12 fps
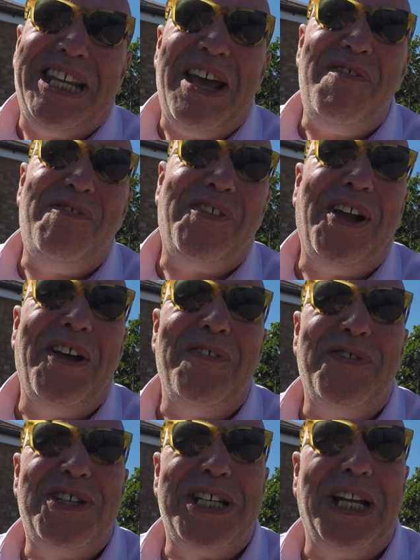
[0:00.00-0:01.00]
death
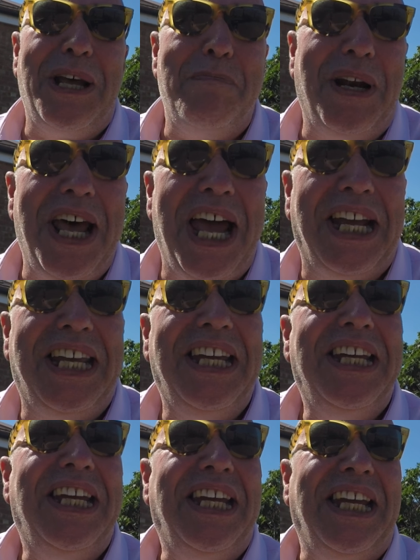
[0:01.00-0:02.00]
of Cilla Black,
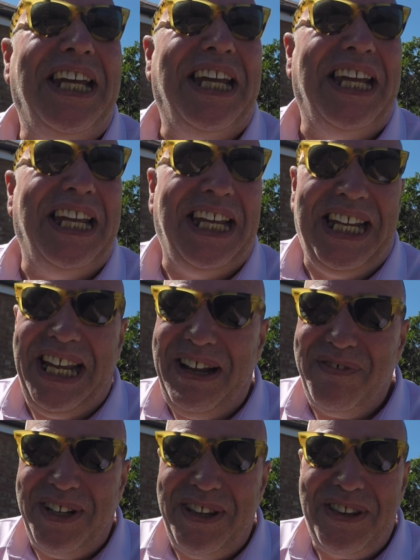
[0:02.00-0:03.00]

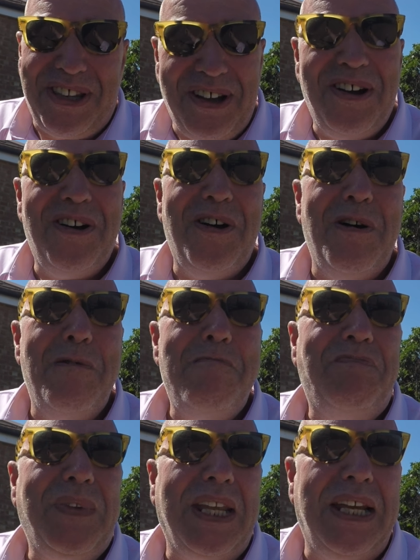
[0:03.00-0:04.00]
even though
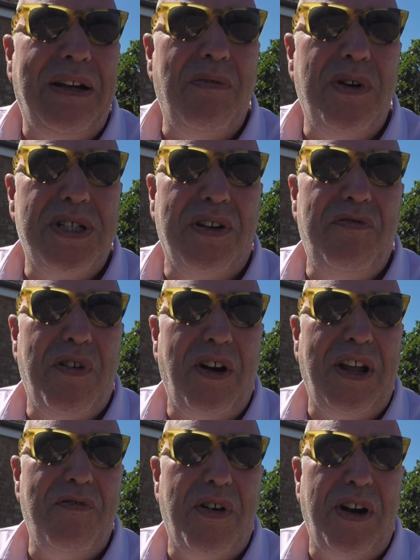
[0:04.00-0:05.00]
it was a
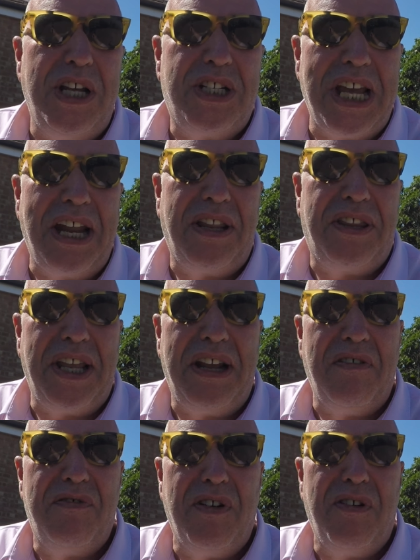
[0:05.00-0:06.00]
very, very sad
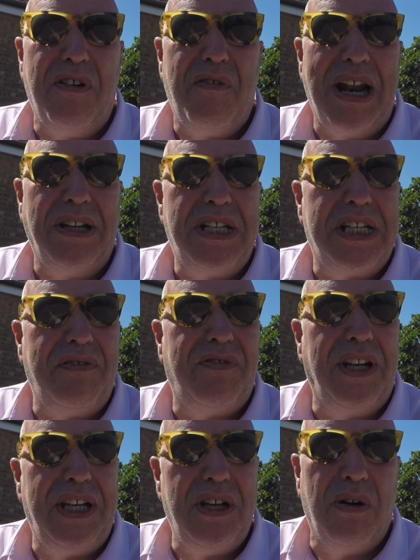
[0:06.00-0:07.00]
thing for a
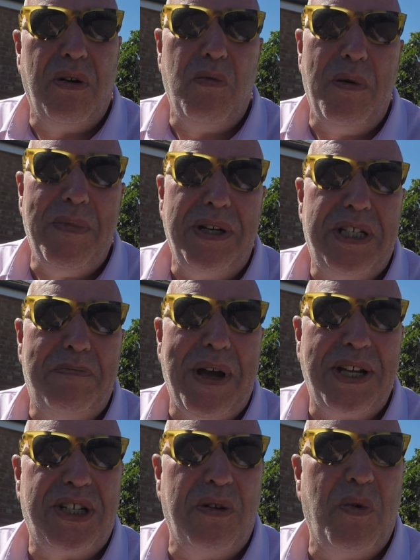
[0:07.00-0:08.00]
relatively young woman to
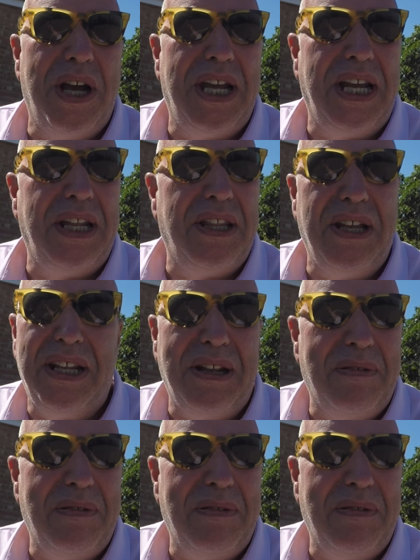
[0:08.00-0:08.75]
pass away, the